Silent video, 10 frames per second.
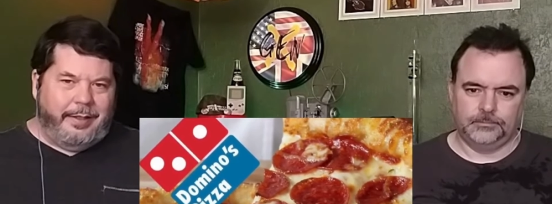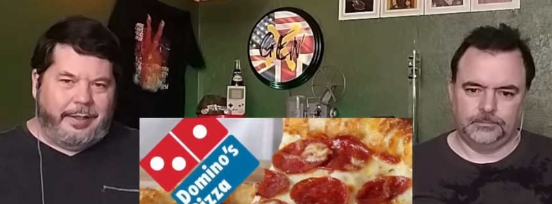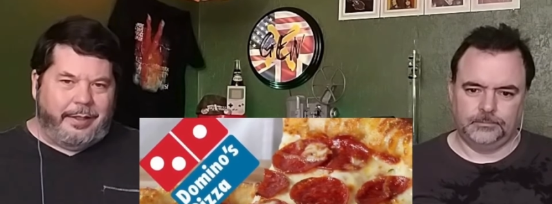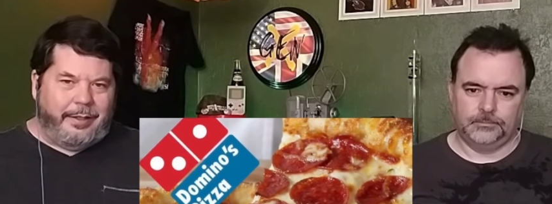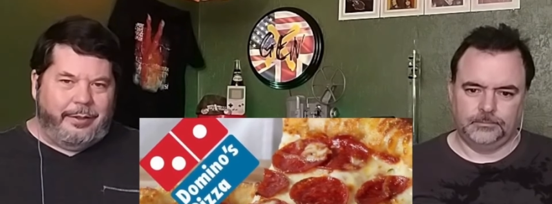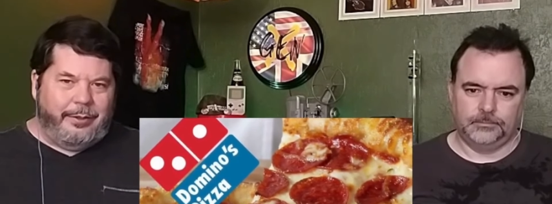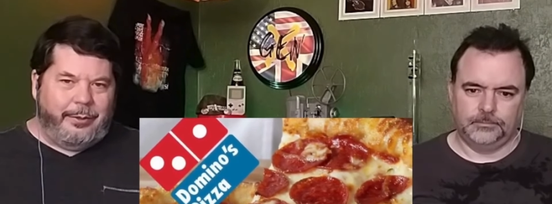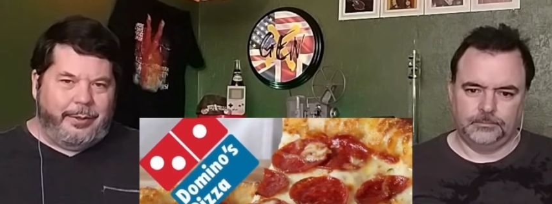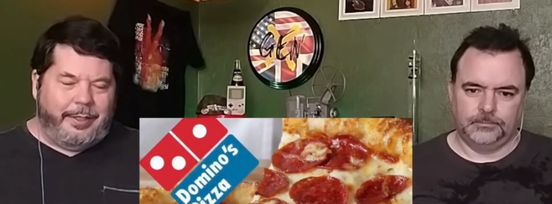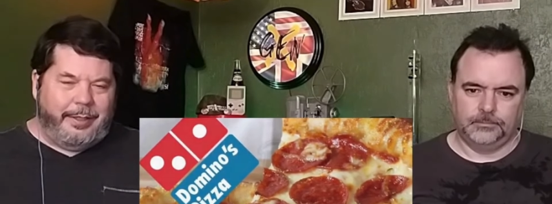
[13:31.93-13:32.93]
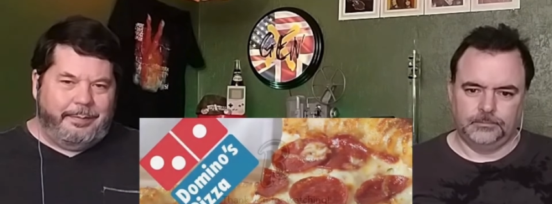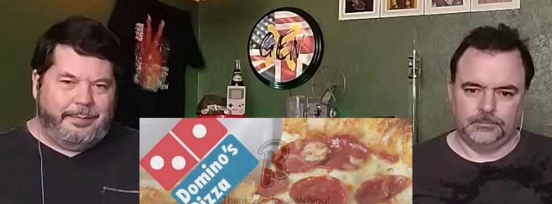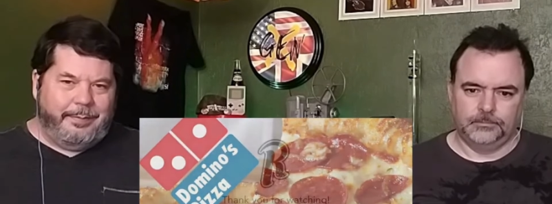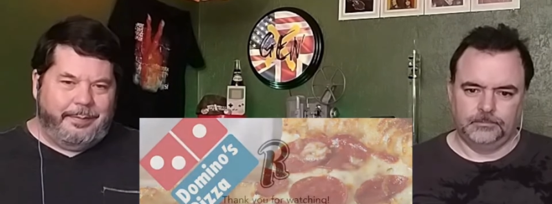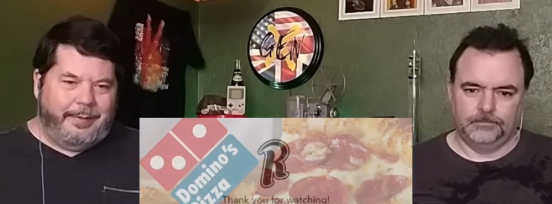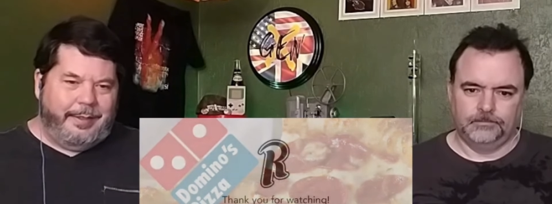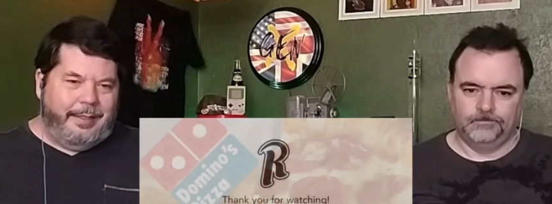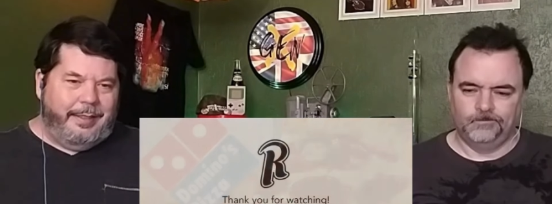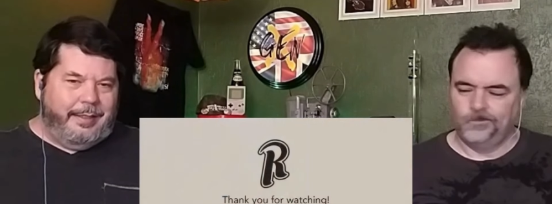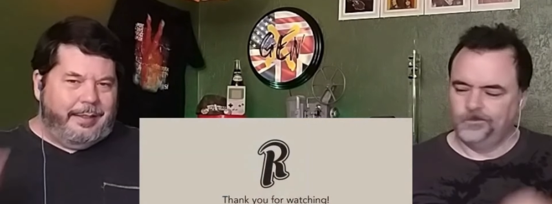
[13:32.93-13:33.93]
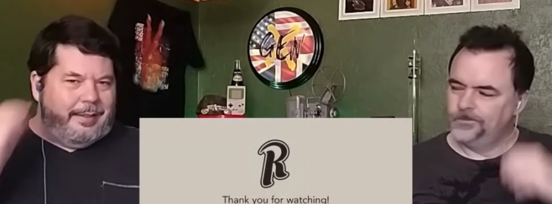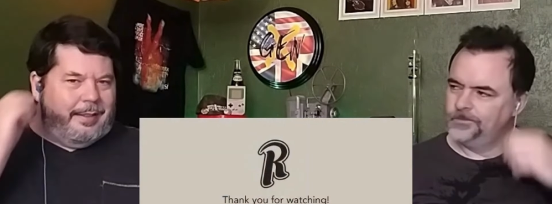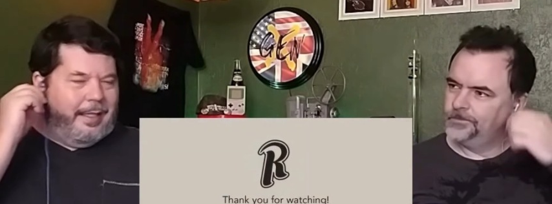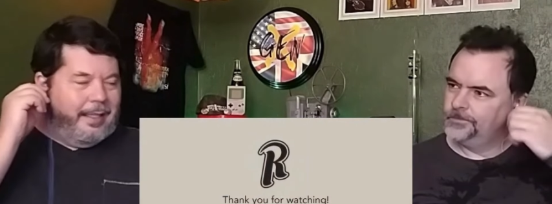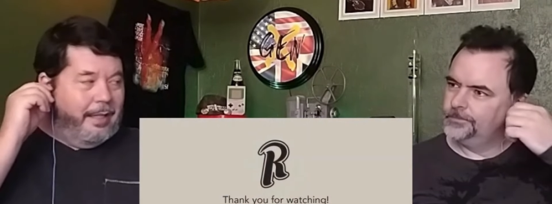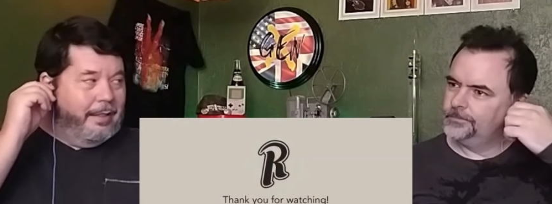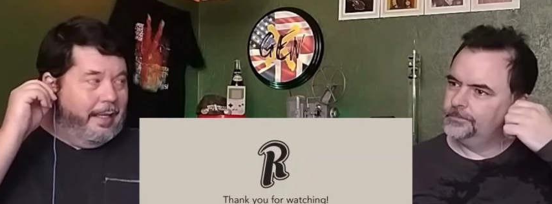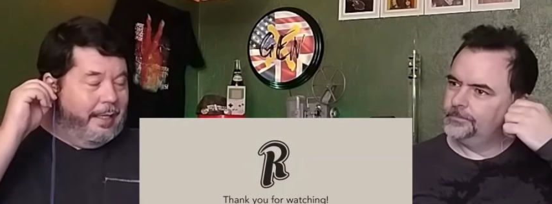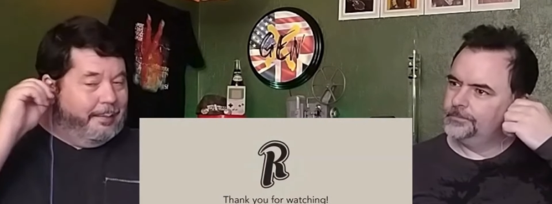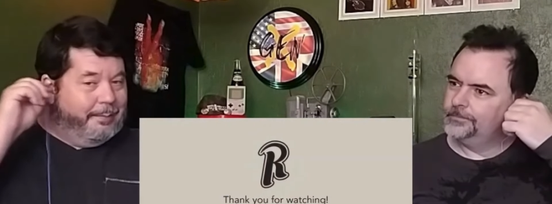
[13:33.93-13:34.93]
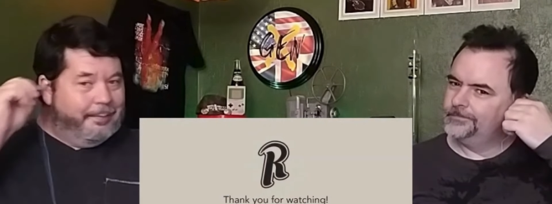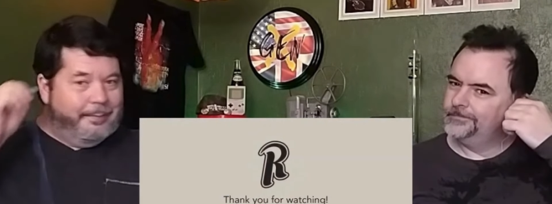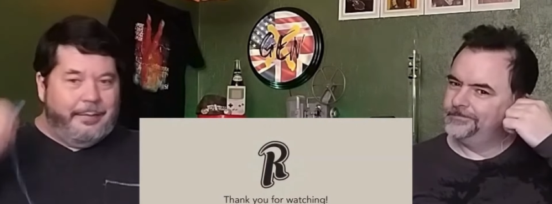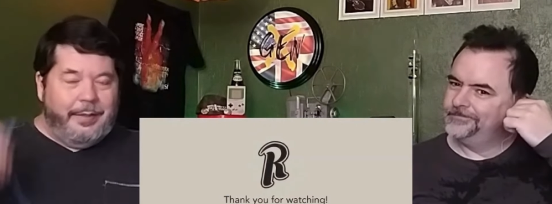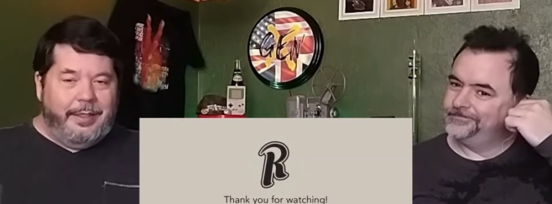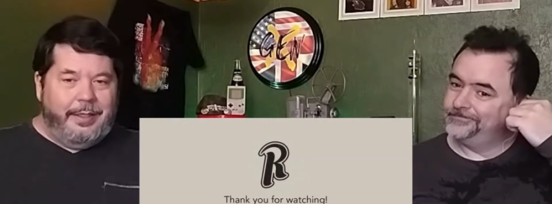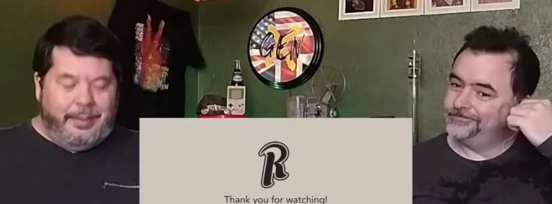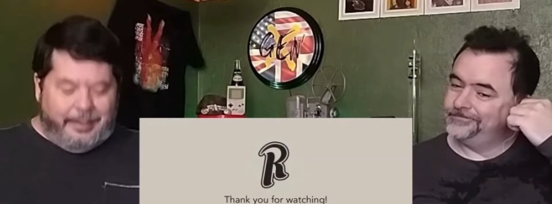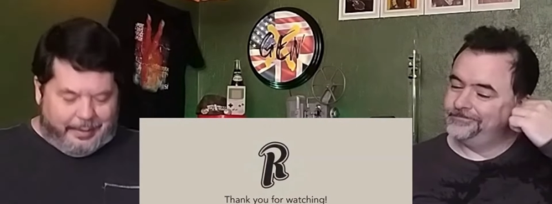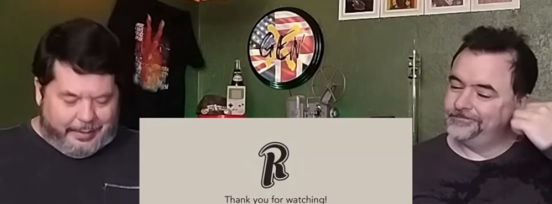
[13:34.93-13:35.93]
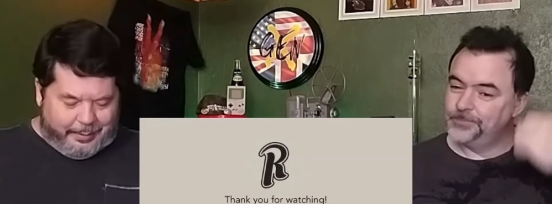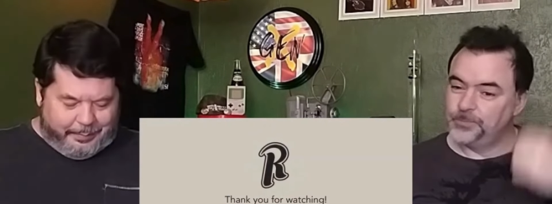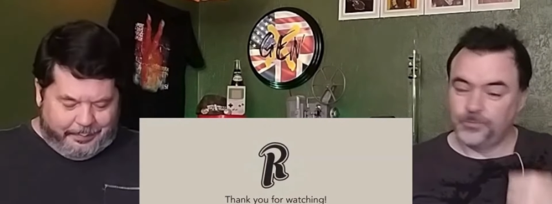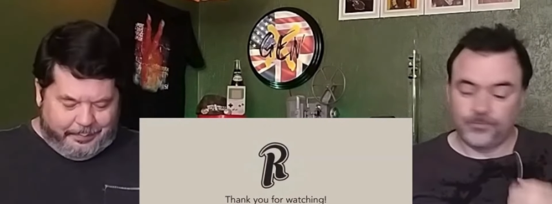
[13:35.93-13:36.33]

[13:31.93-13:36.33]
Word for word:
Speaker 1: Good old Noid. See, I called that. Mm-hmm.